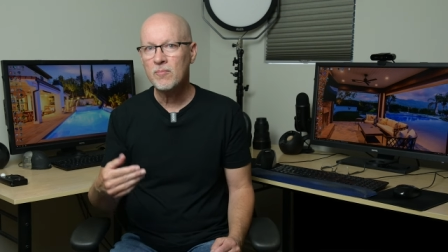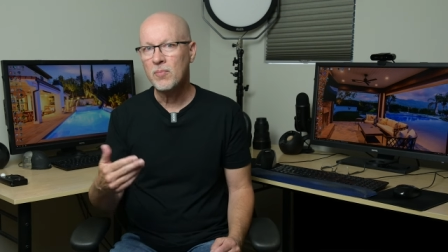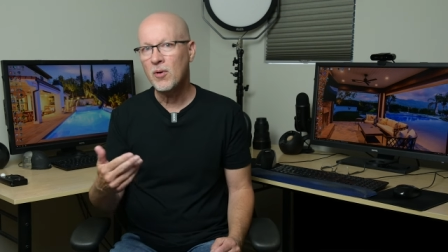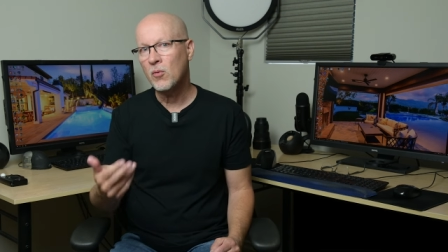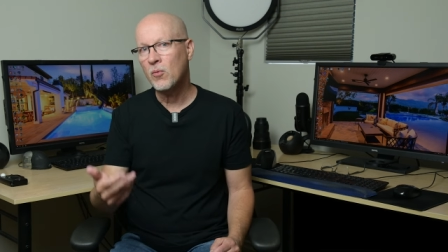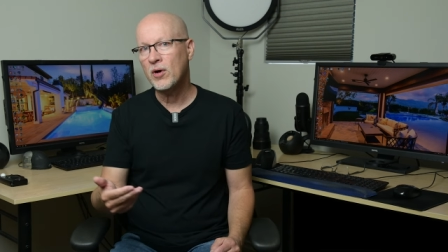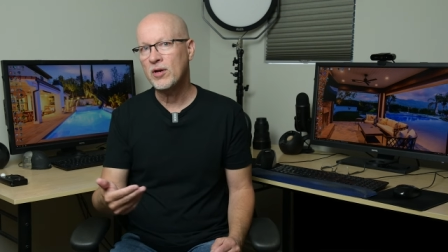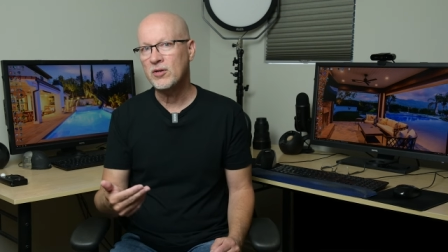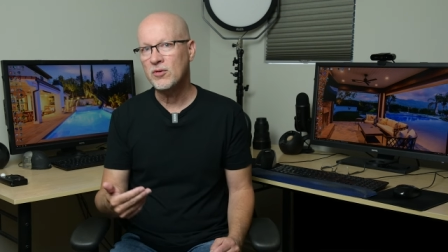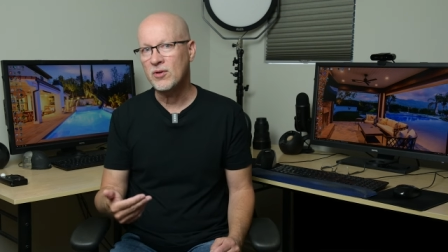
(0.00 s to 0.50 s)

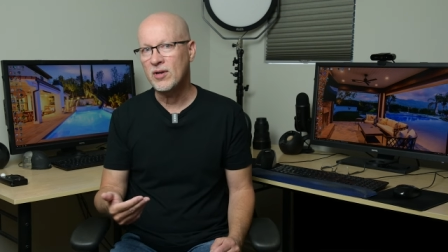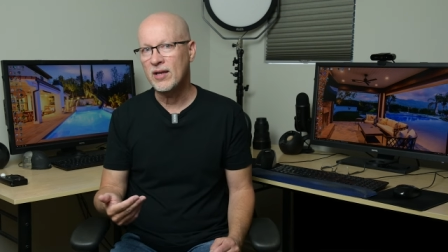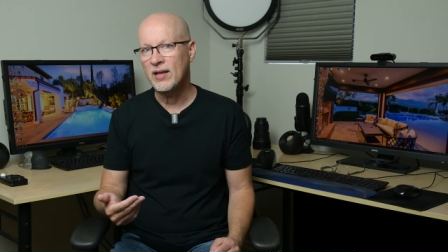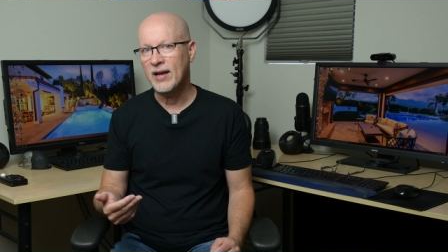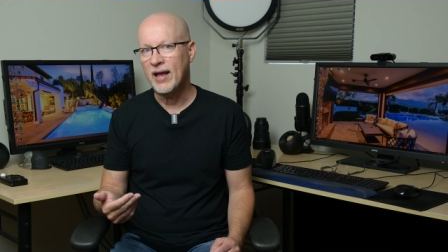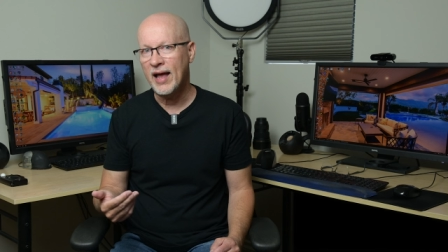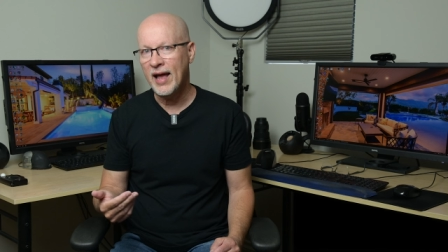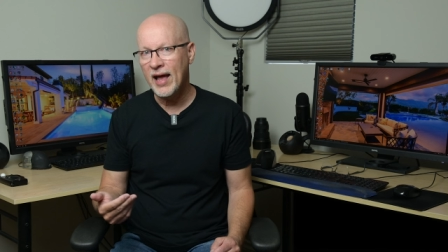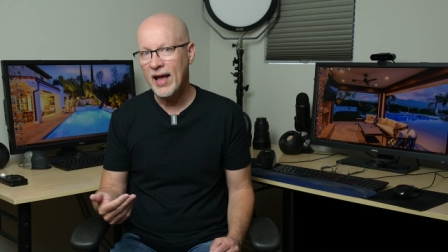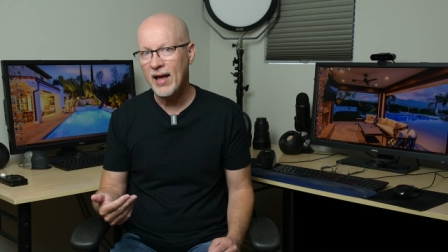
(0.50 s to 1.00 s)
But what you can
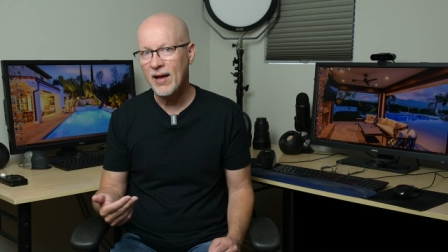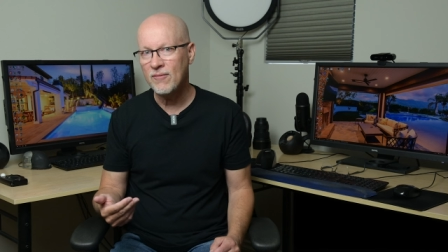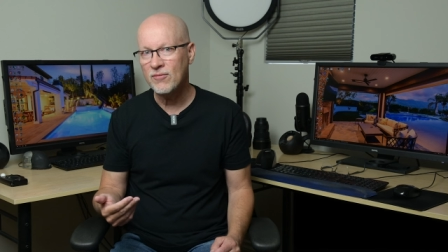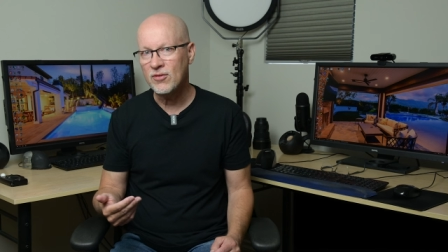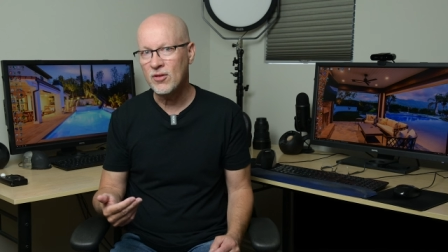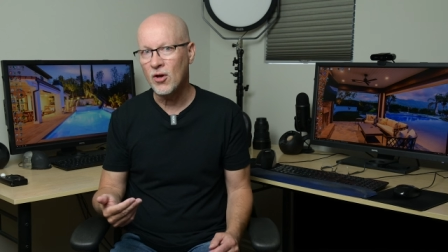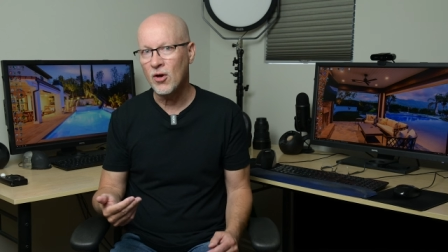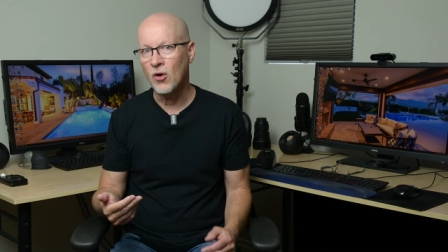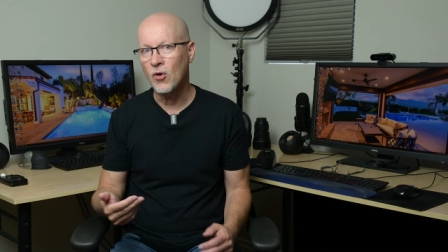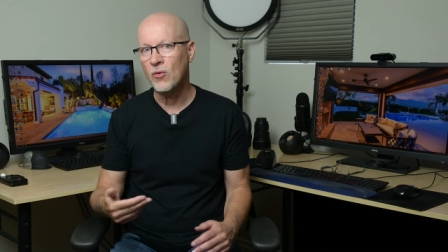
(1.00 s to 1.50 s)

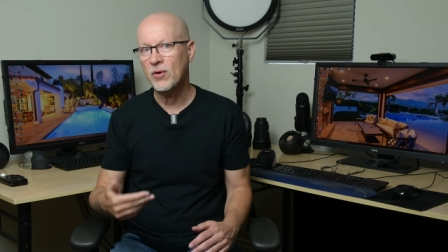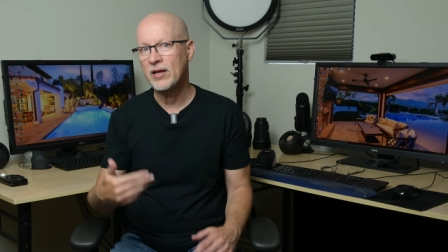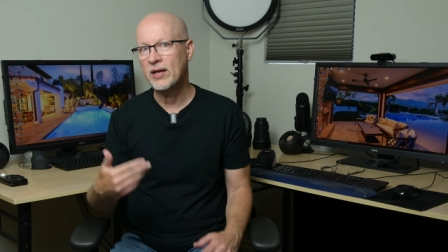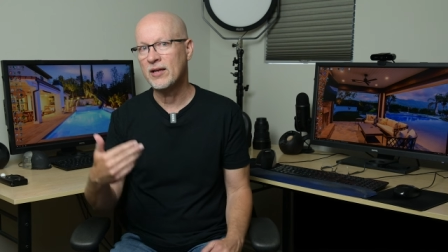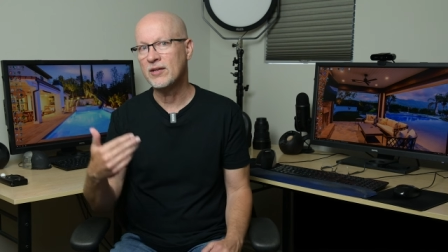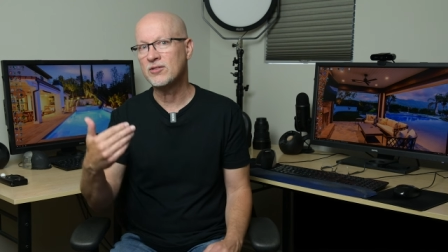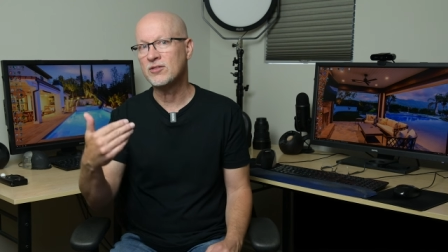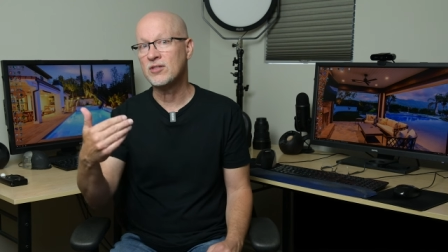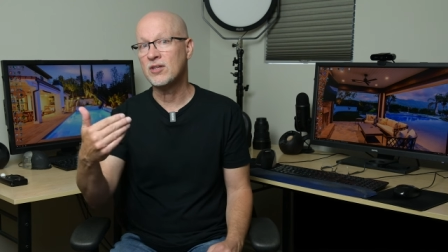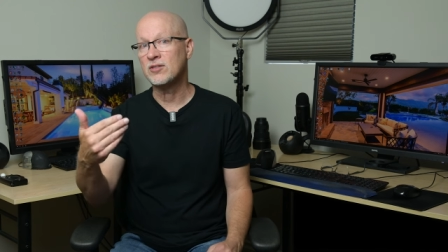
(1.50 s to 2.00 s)
have though
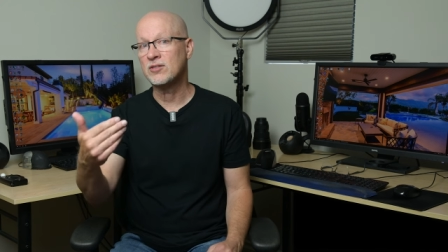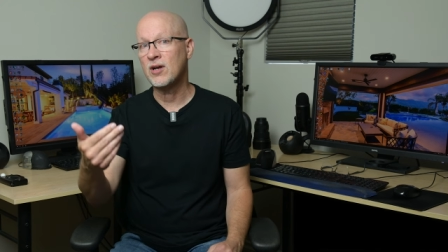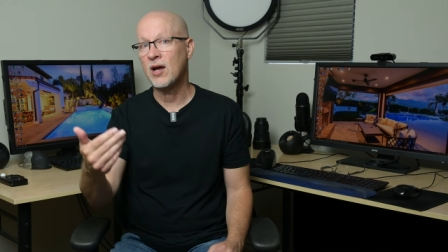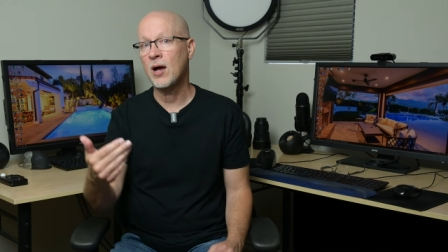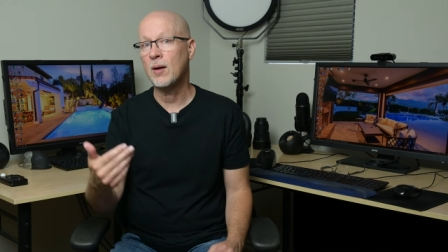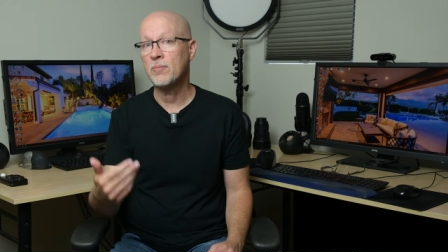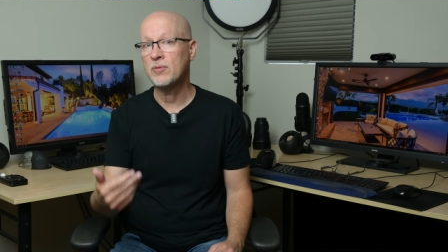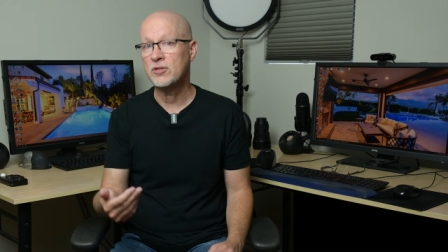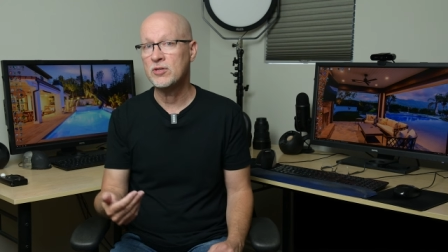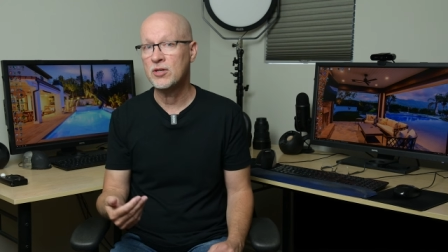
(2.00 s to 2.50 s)
is this
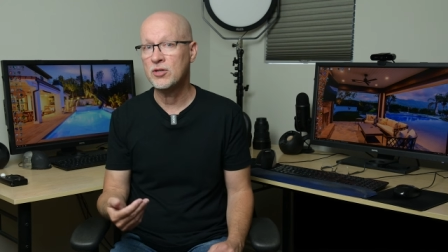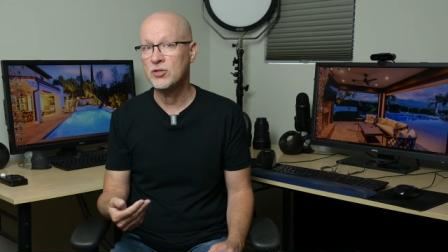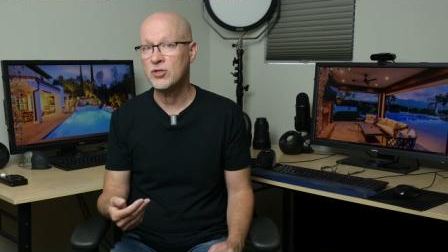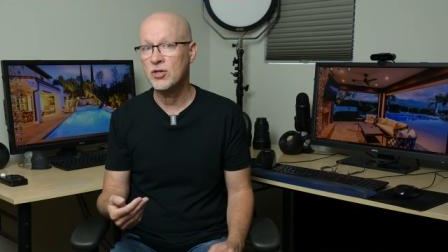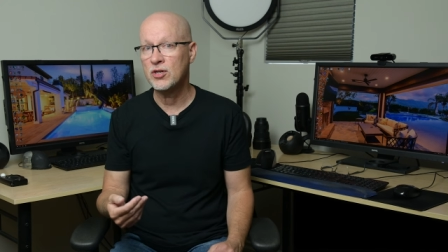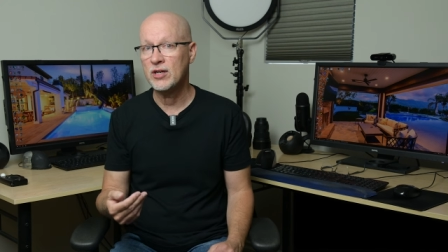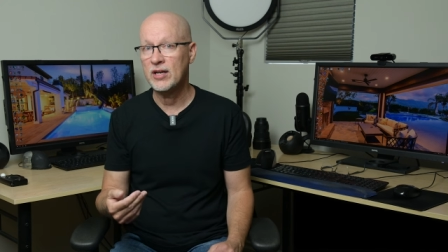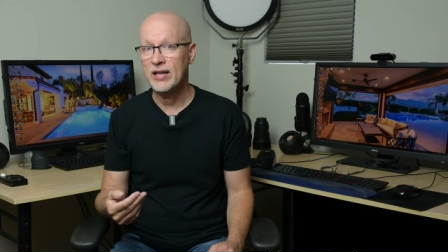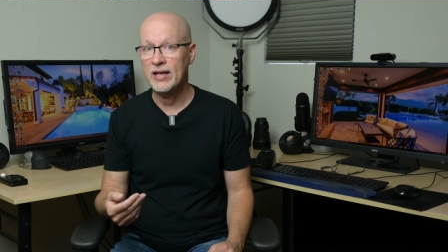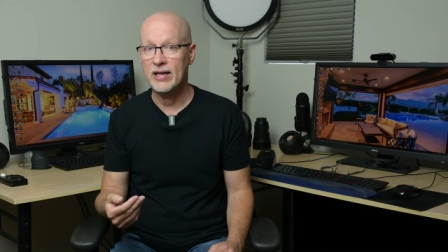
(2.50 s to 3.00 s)

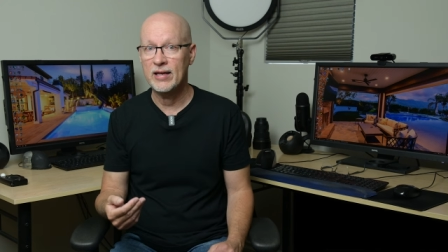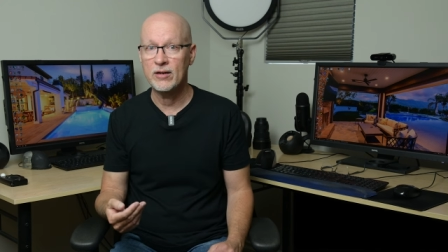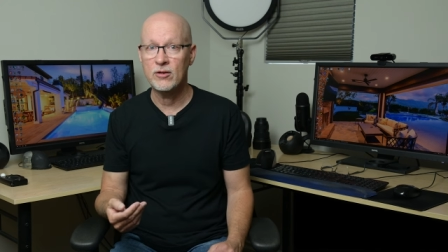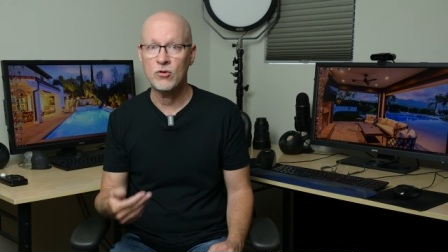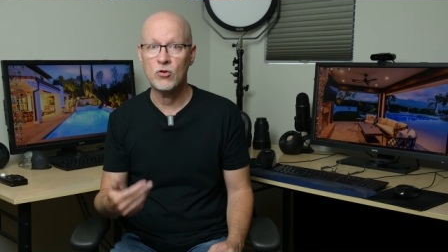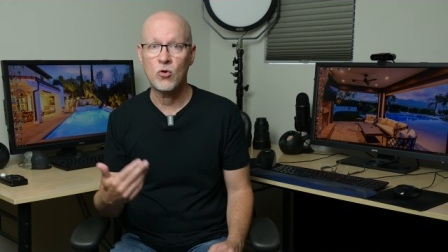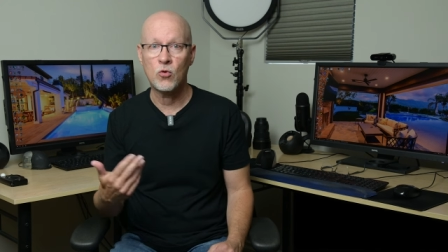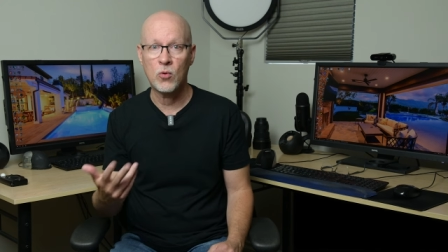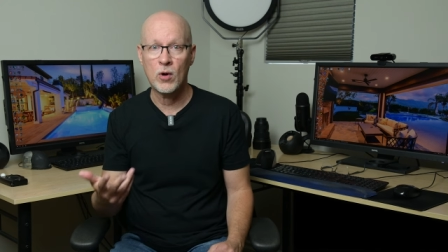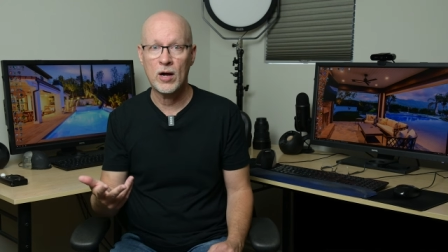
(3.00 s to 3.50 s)
competition
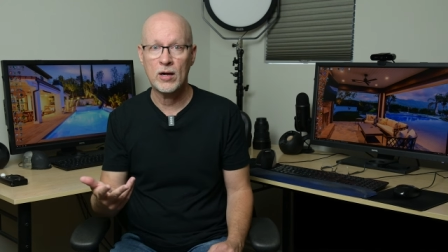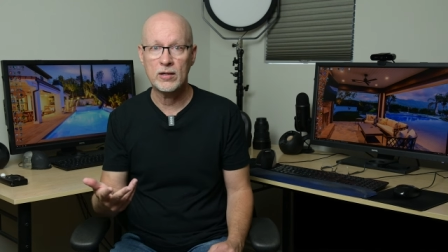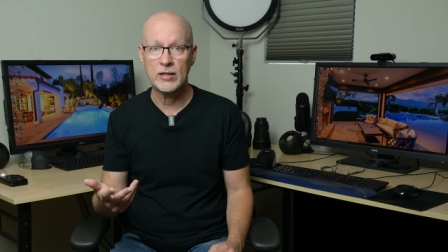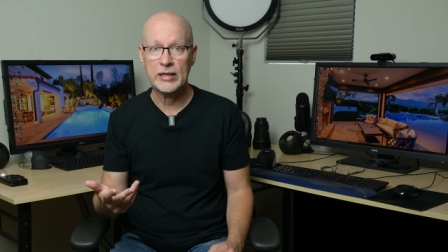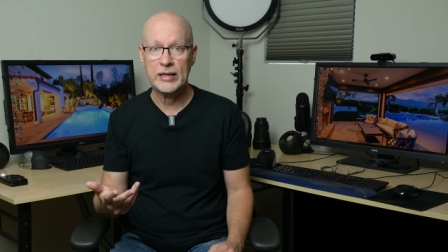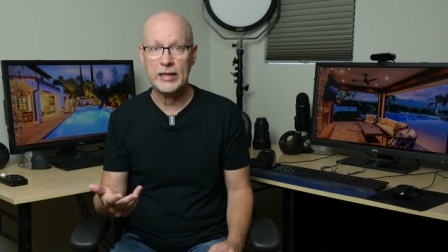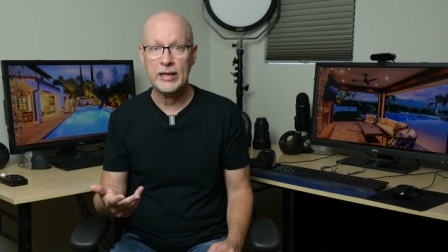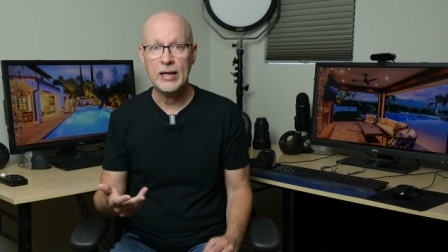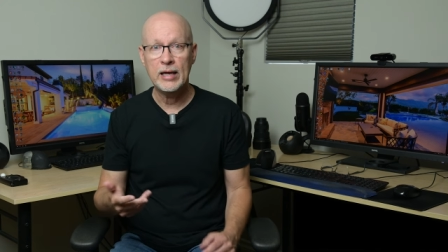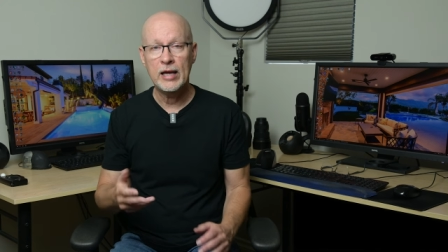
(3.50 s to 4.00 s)
in
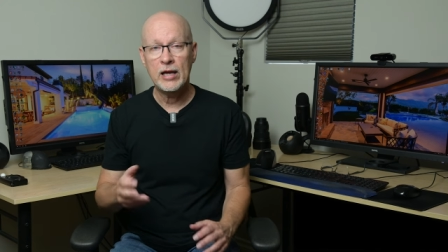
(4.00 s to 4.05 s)
quality.